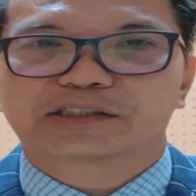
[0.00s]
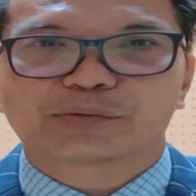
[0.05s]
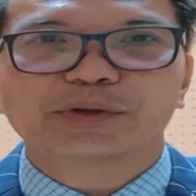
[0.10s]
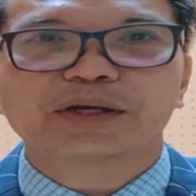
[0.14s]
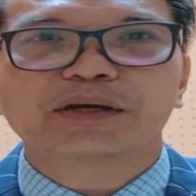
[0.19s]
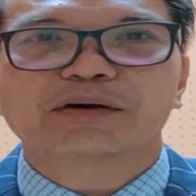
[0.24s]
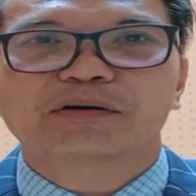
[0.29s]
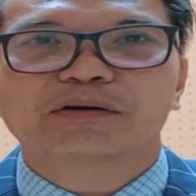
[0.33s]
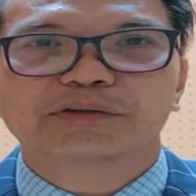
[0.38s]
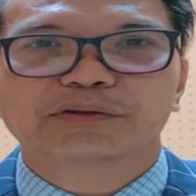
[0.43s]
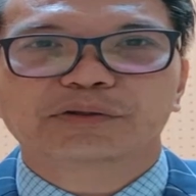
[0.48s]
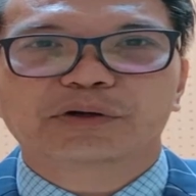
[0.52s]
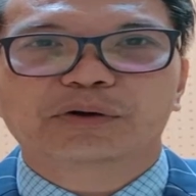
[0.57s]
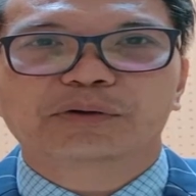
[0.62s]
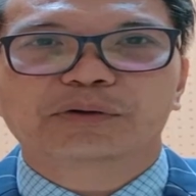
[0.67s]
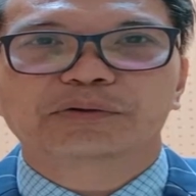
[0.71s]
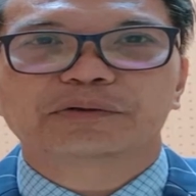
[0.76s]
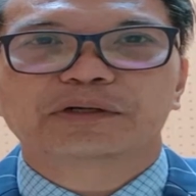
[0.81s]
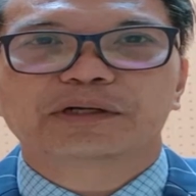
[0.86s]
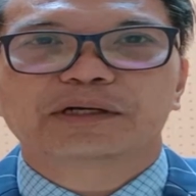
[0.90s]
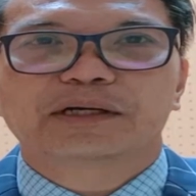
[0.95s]
we all
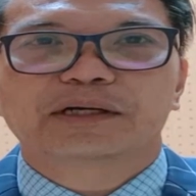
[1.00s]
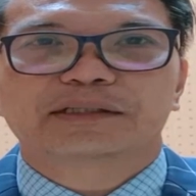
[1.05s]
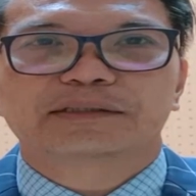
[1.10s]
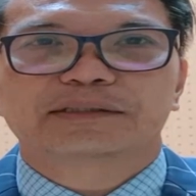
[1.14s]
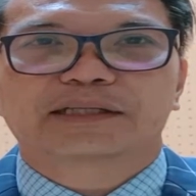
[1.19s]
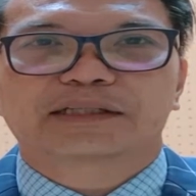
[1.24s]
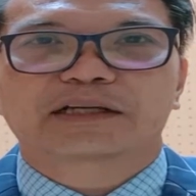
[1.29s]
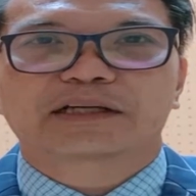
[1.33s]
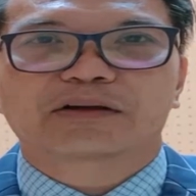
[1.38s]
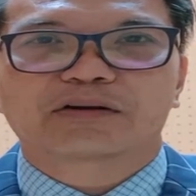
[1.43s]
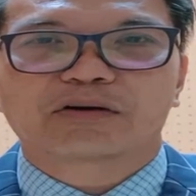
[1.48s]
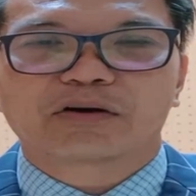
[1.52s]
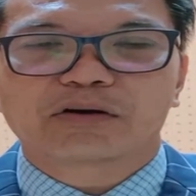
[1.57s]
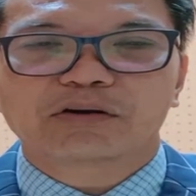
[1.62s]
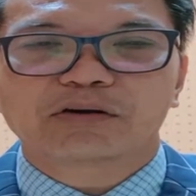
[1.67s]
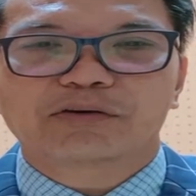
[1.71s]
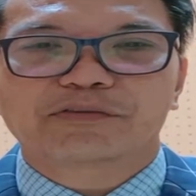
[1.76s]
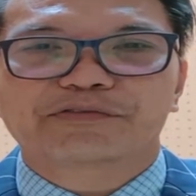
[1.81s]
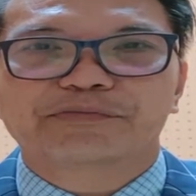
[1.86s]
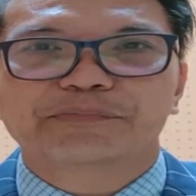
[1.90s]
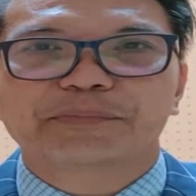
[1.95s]
know that the goal
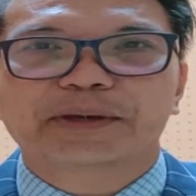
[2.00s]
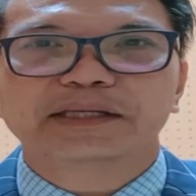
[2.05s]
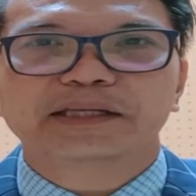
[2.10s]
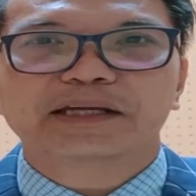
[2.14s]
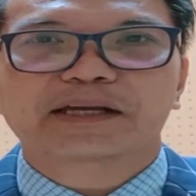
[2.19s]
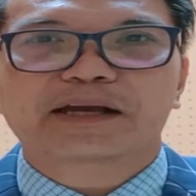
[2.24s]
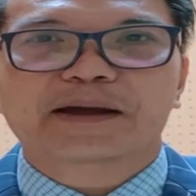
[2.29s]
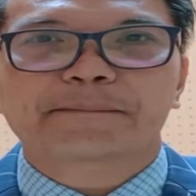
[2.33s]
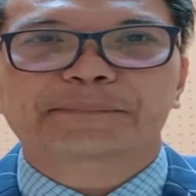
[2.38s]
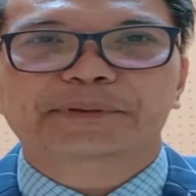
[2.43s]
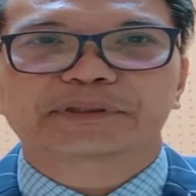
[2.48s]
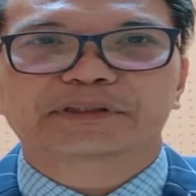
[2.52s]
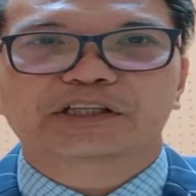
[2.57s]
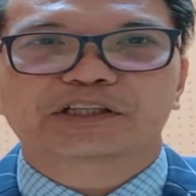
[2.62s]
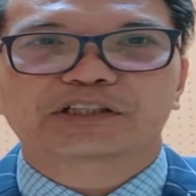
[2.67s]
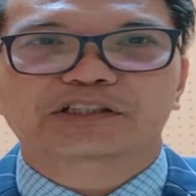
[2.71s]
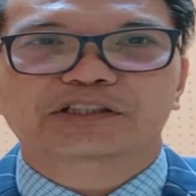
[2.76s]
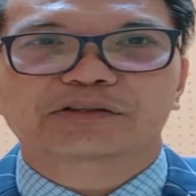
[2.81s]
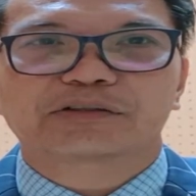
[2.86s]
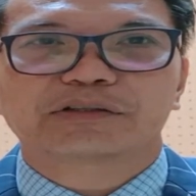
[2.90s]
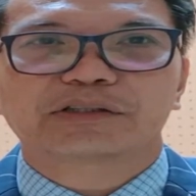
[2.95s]
of many
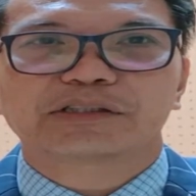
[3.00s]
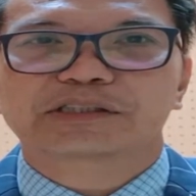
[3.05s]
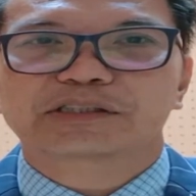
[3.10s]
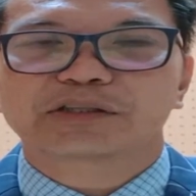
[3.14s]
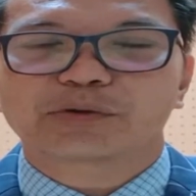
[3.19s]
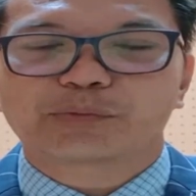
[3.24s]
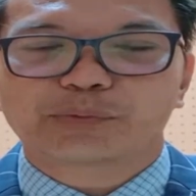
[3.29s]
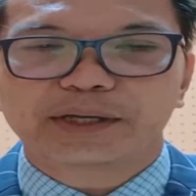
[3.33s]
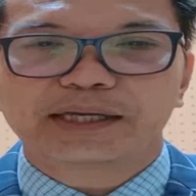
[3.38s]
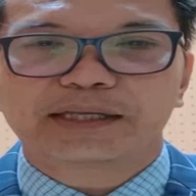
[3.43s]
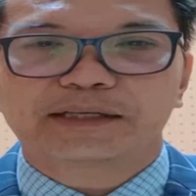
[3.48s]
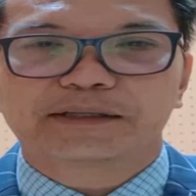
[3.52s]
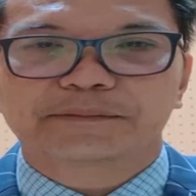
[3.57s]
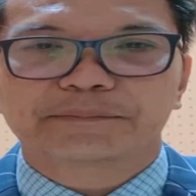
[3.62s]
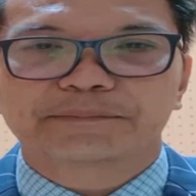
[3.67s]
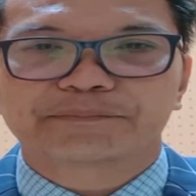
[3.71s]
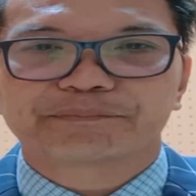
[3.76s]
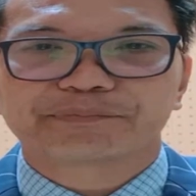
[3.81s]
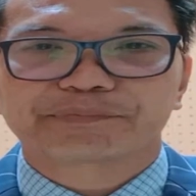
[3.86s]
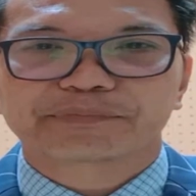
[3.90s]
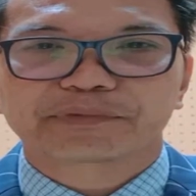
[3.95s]
competitions is to win.
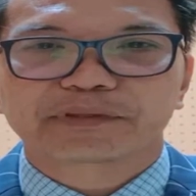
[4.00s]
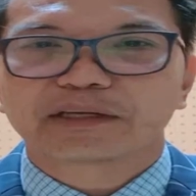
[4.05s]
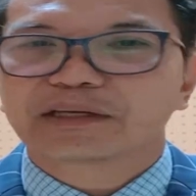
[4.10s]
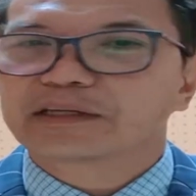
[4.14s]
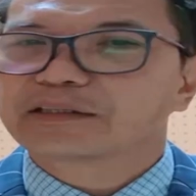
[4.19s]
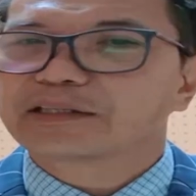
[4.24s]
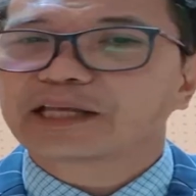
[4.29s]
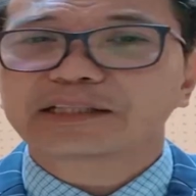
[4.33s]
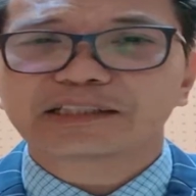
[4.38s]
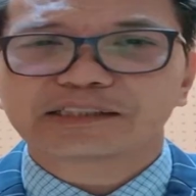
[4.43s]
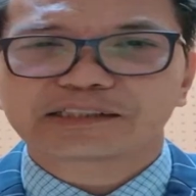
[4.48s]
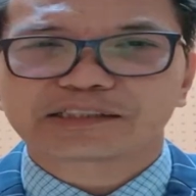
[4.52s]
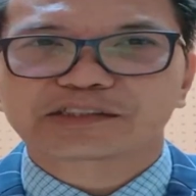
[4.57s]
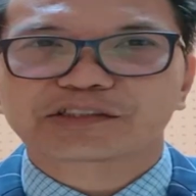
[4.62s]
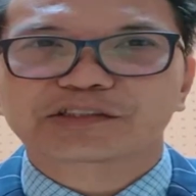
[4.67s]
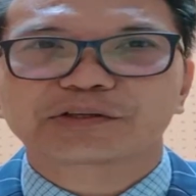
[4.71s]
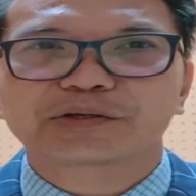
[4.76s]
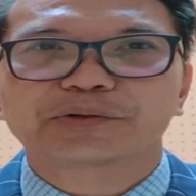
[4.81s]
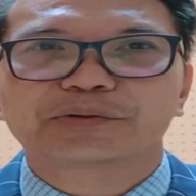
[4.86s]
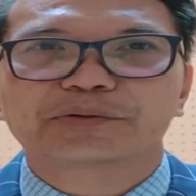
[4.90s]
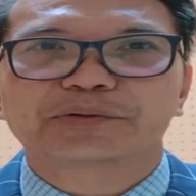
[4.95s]
That is
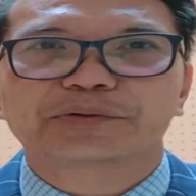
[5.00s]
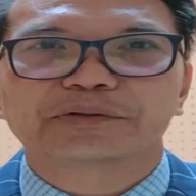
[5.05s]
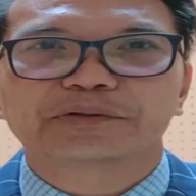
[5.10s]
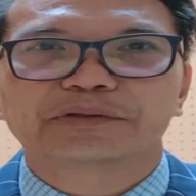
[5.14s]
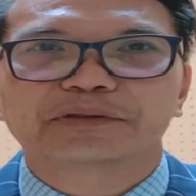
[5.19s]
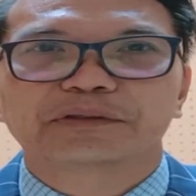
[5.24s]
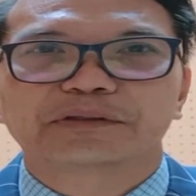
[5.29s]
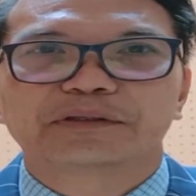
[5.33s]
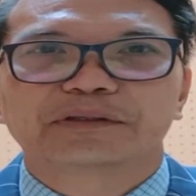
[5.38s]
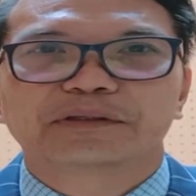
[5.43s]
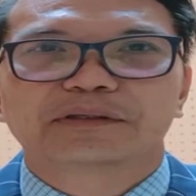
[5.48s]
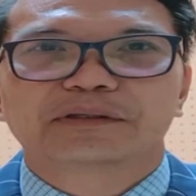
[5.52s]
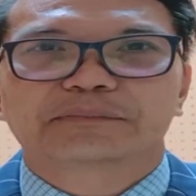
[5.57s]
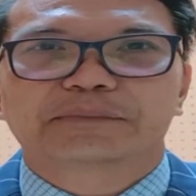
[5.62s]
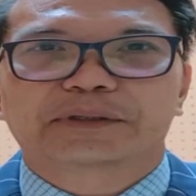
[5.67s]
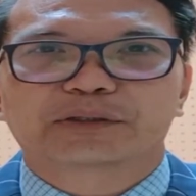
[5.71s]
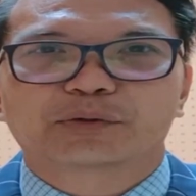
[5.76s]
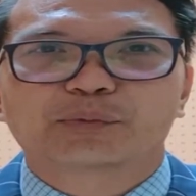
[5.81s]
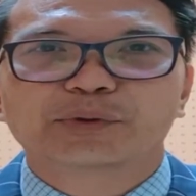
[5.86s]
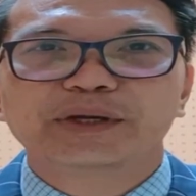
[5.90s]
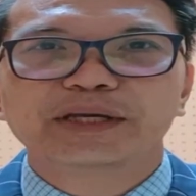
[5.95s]
true, but
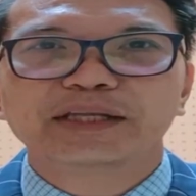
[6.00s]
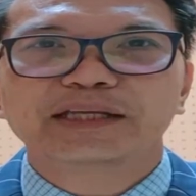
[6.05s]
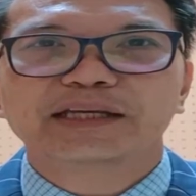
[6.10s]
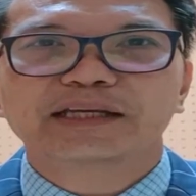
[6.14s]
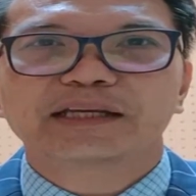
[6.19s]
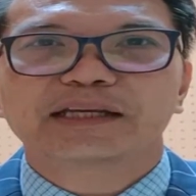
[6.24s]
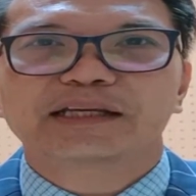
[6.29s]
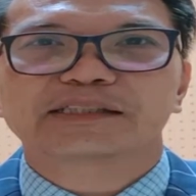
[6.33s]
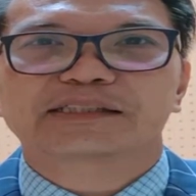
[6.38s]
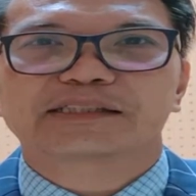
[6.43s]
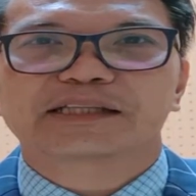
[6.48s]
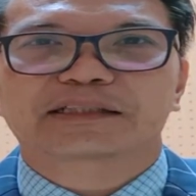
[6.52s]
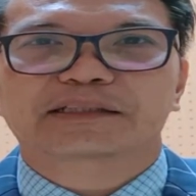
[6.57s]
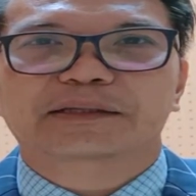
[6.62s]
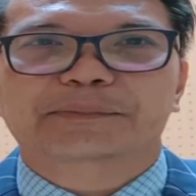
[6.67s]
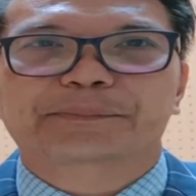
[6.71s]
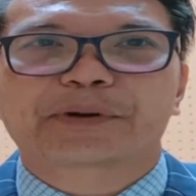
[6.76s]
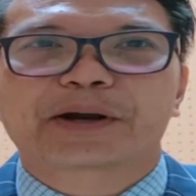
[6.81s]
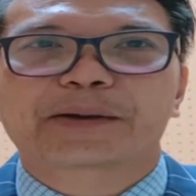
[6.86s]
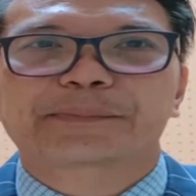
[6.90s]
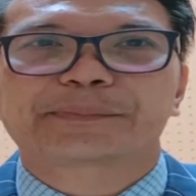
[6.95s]
winning is not the
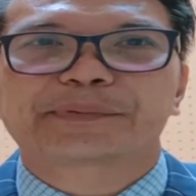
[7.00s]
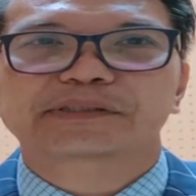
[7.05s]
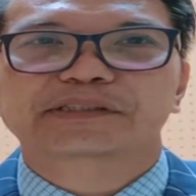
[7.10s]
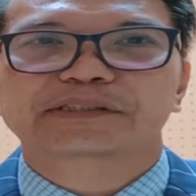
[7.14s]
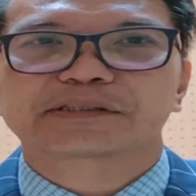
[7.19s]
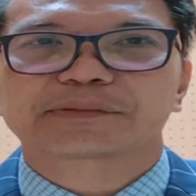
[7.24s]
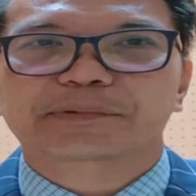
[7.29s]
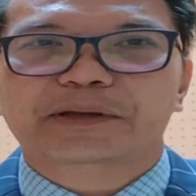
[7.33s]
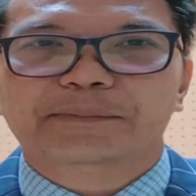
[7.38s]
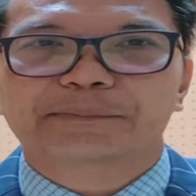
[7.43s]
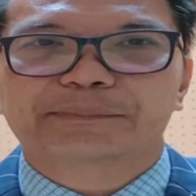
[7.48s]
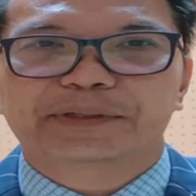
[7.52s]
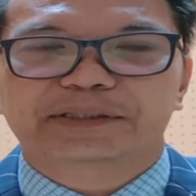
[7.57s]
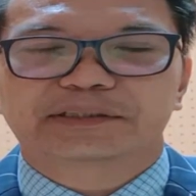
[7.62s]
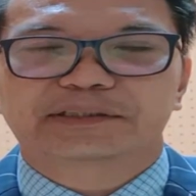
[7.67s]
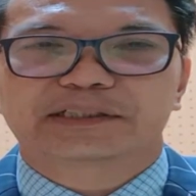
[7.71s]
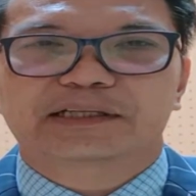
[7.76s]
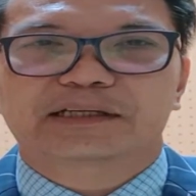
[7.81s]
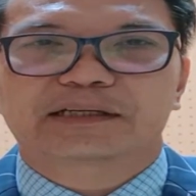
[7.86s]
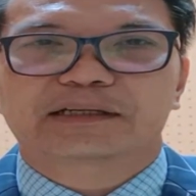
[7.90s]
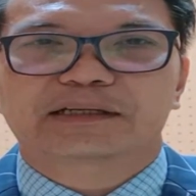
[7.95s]
purpose of
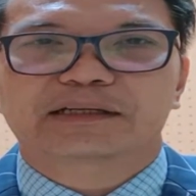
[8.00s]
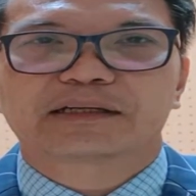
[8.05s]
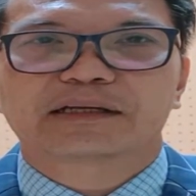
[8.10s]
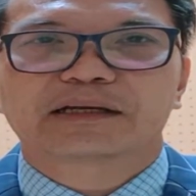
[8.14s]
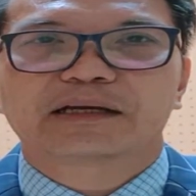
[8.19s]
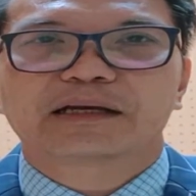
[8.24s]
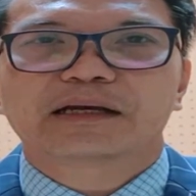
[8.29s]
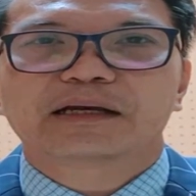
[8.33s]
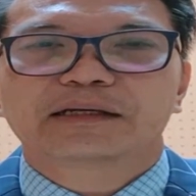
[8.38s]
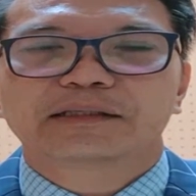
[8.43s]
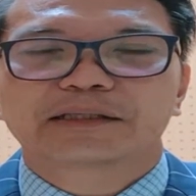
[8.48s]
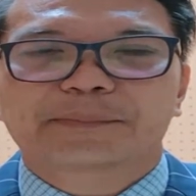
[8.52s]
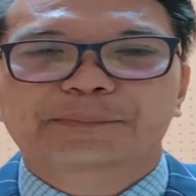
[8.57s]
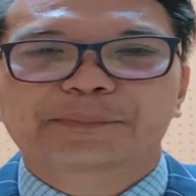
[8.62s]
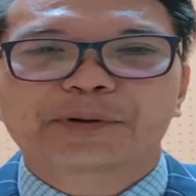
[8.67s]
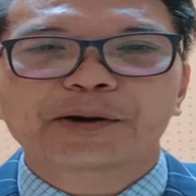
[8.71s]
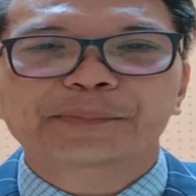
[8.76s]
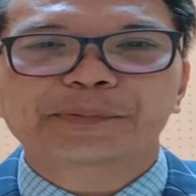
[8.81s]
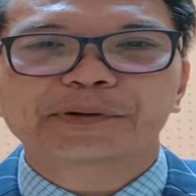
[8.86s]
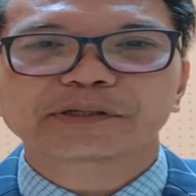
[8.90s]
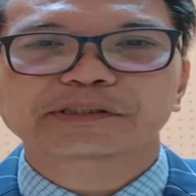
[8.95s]
competing. The
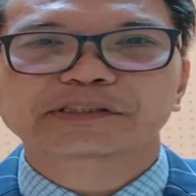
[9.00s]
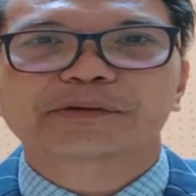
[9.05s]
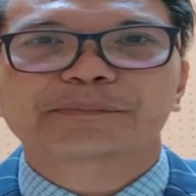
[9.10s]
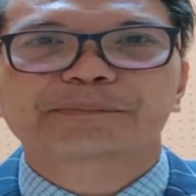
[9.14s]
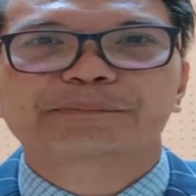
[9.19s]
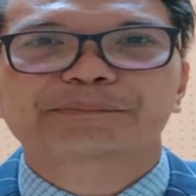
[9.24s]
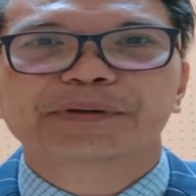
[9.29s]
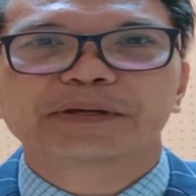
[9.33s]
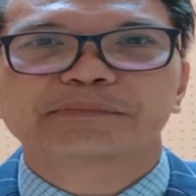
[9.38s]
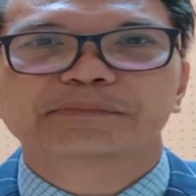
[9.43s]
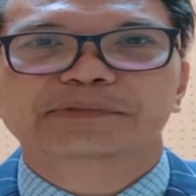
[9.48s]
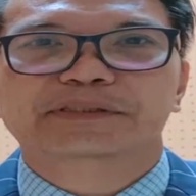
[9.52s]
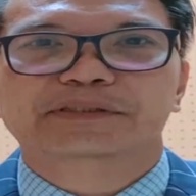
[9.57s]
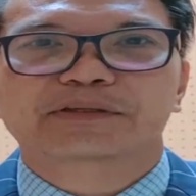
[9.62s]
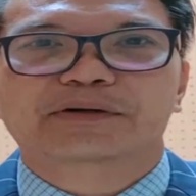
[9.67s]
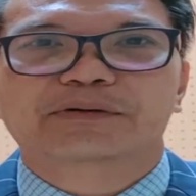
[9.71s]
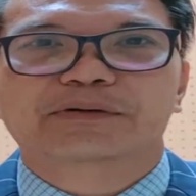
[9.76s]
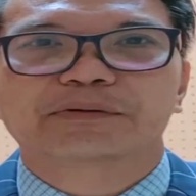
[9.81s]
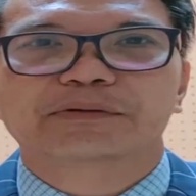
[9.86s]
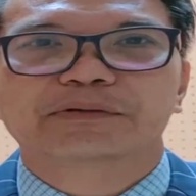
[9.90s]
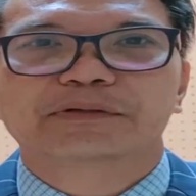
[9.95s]
purpose of
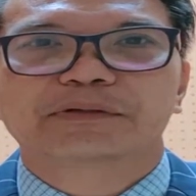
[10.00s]
PIMSO